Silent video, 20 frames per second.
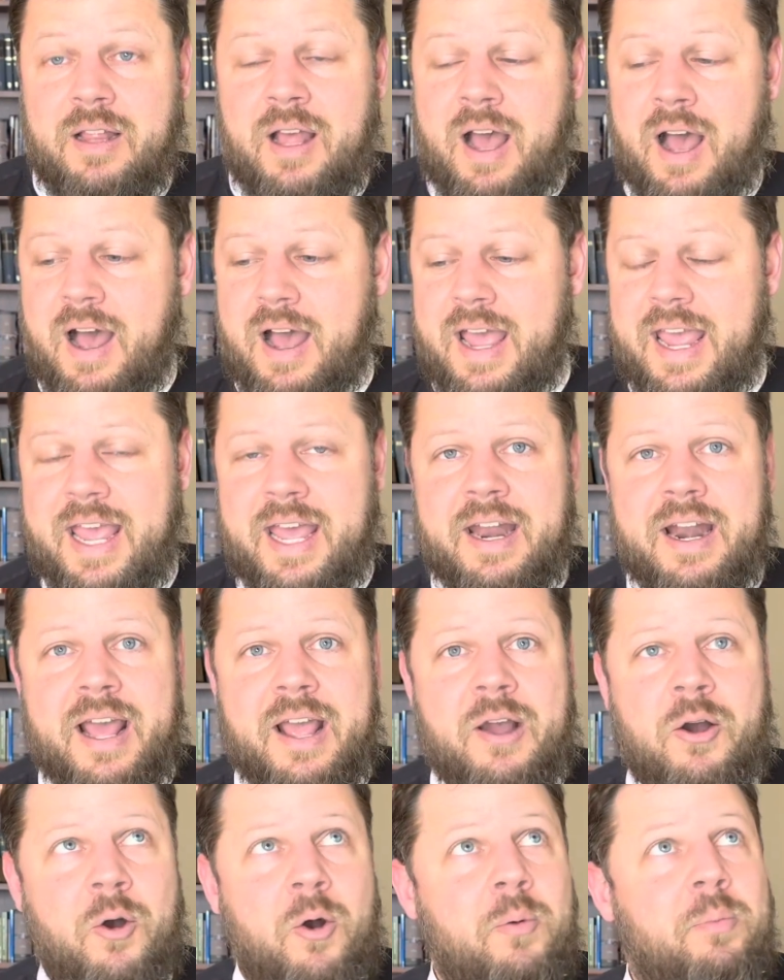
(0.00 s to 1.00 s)
Uh, and I
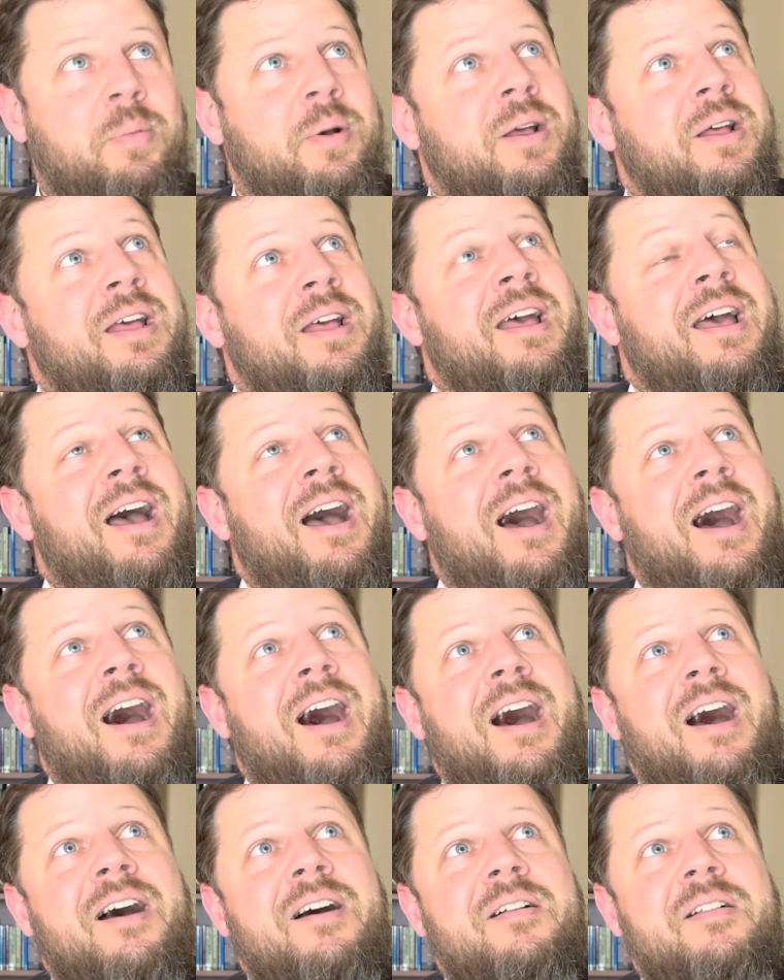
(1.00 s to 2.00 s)
hope
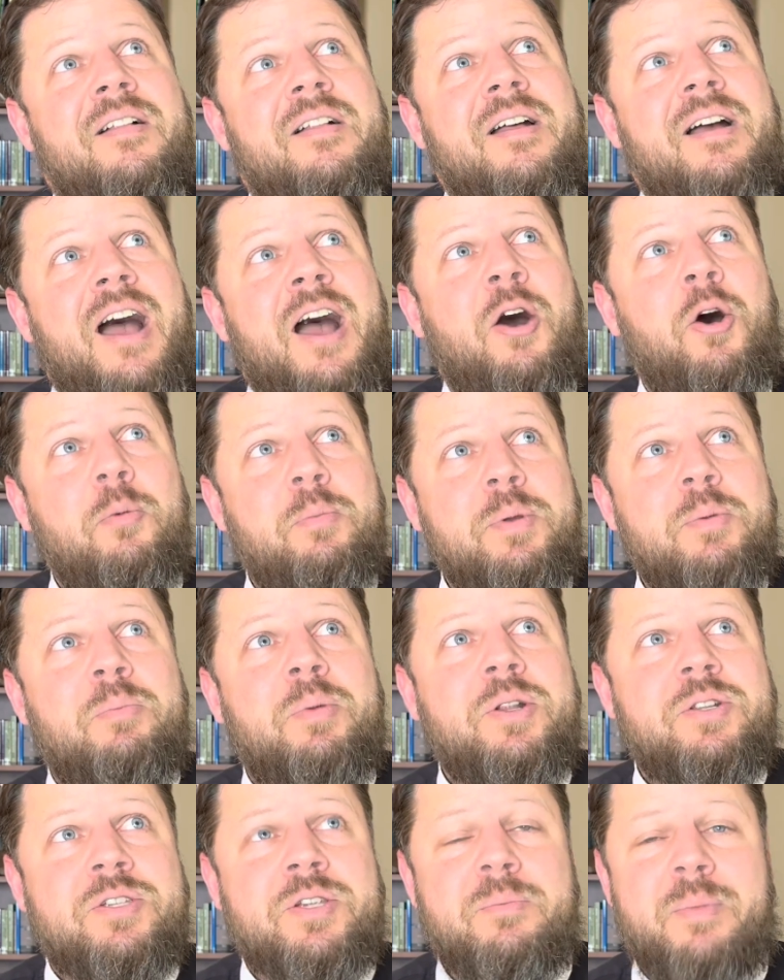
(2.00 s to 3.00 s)
uh, I hope you
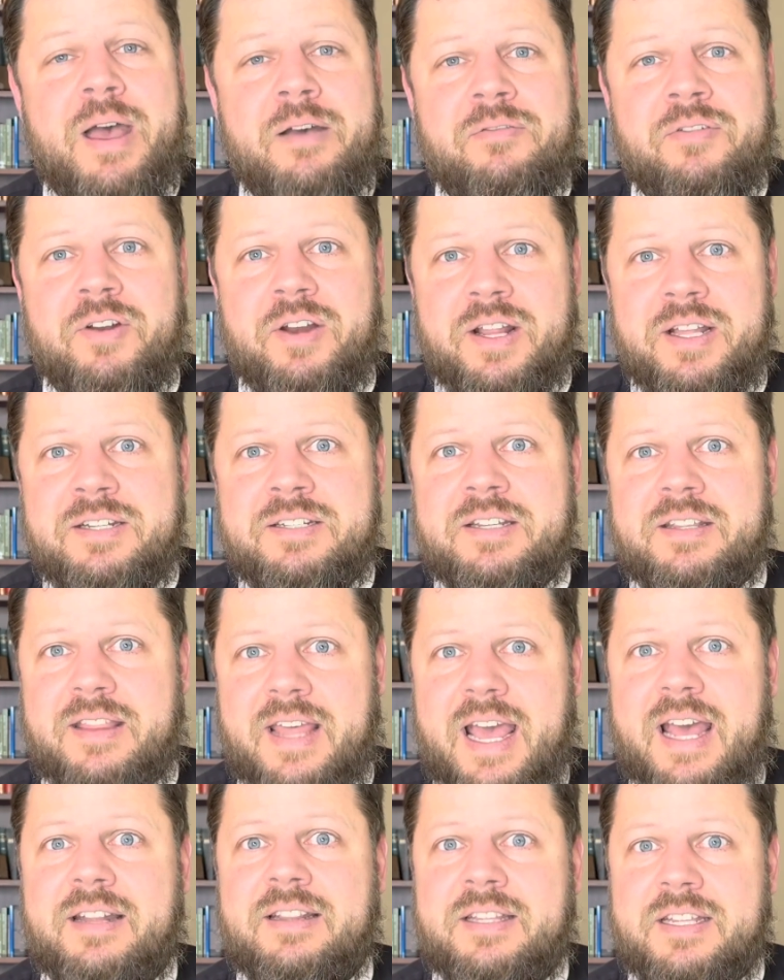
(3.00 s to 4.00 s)
put some effort into
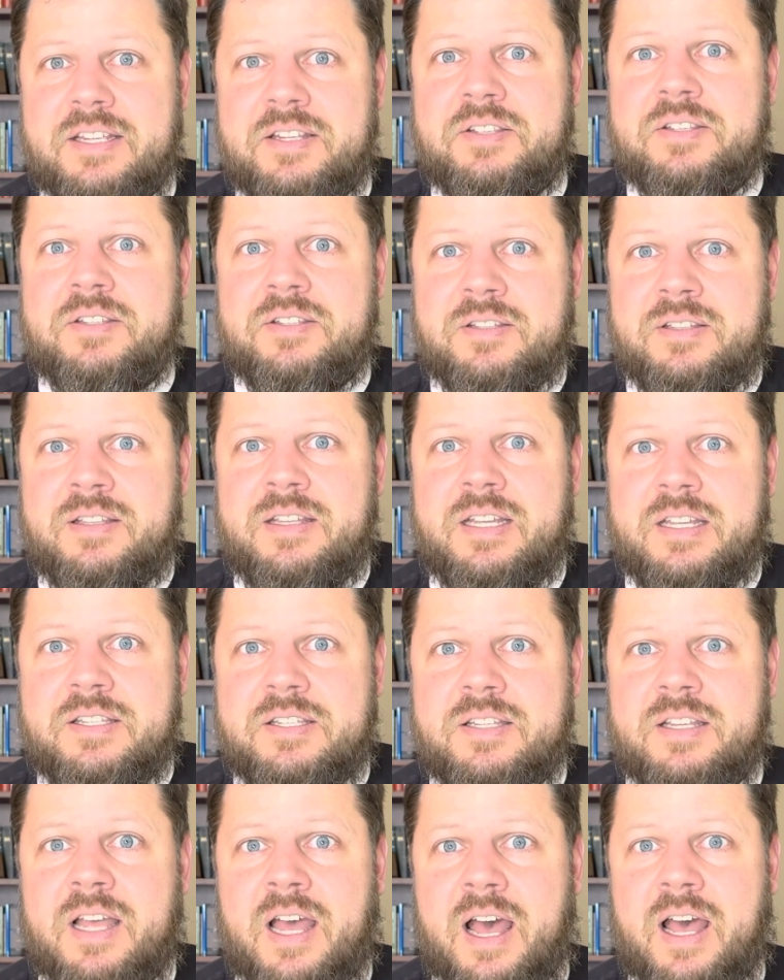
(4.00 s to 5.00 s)
that this
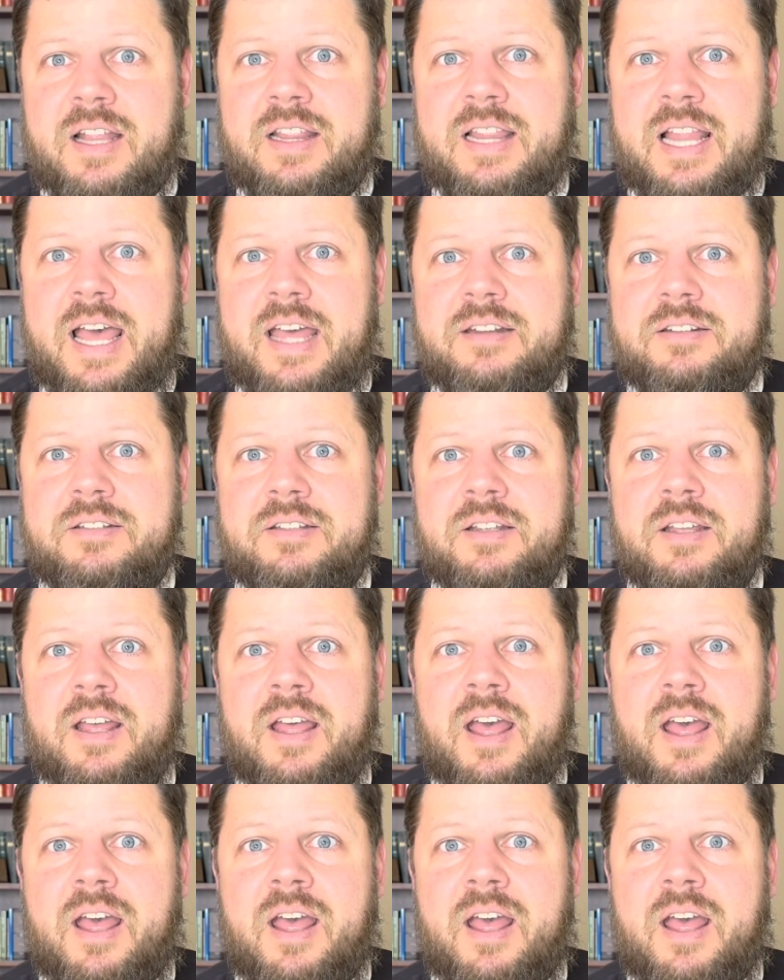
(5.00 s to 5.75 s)
this uh, Lent.